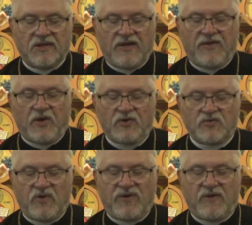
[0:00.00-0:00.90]
and
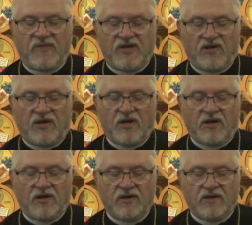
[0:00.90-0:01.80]
those with him in the
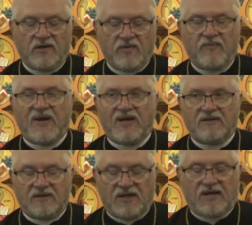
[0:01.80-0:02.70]
ark
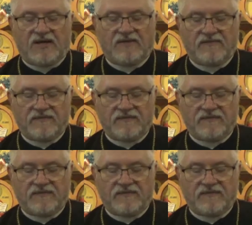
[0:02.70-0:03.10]
remained alive.